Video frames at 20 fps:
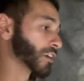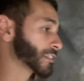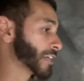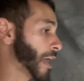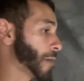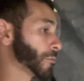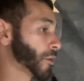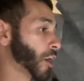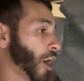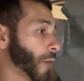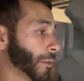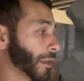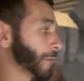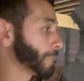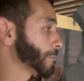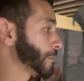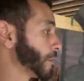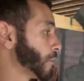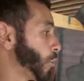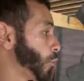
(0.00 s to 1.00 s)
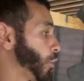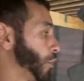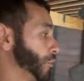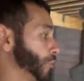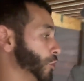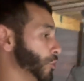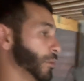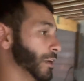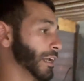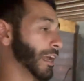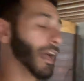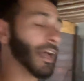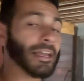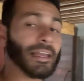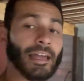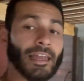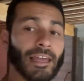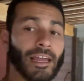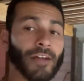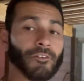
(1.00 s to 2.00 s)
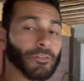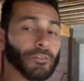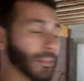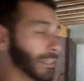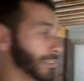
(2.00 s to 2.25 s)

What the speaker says: time coming with you and I getting everything